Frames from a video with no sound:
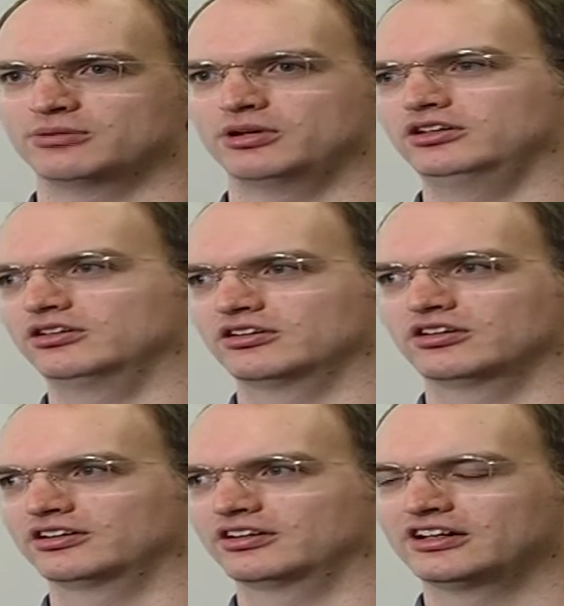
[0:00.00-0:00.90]
but you can
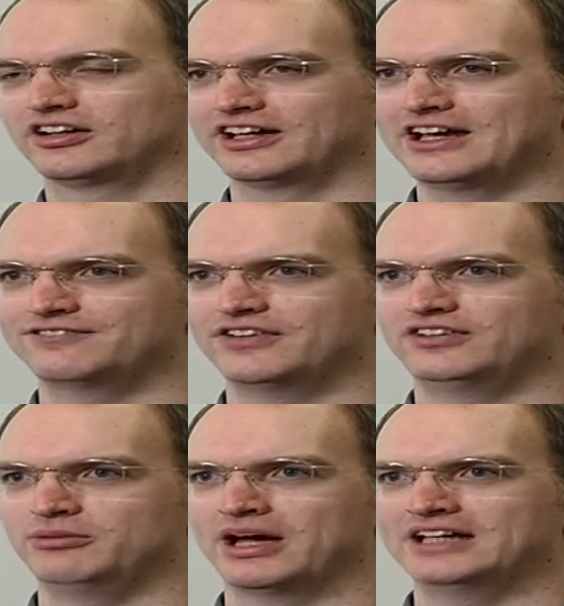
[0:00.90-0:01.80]
go and get
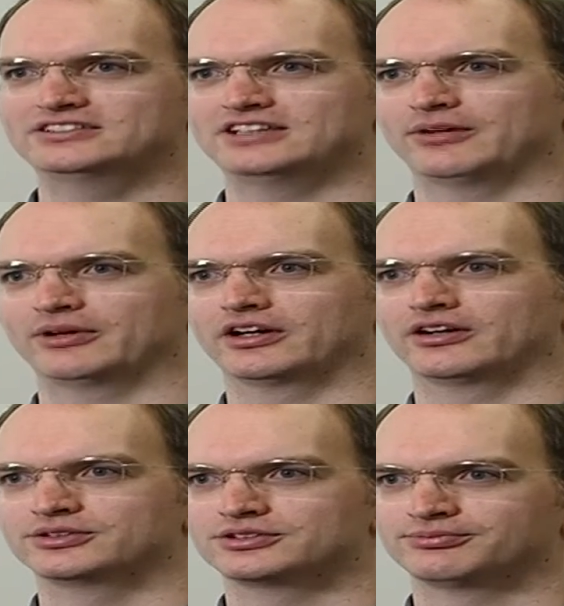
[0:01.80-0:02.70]
50 made, see how it
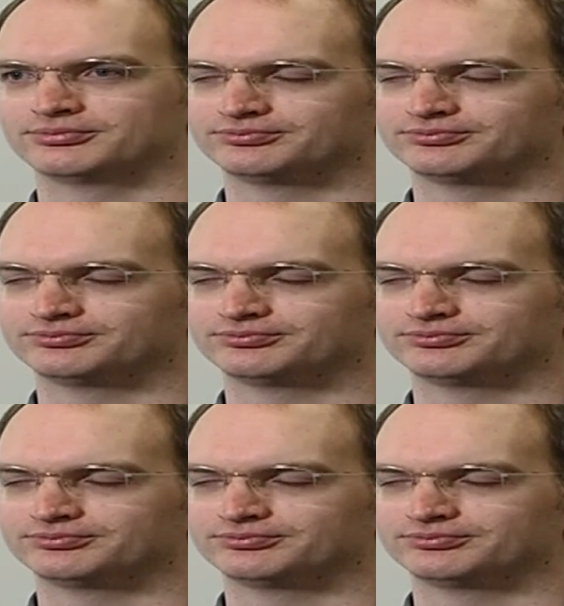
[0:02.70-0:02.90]
goes.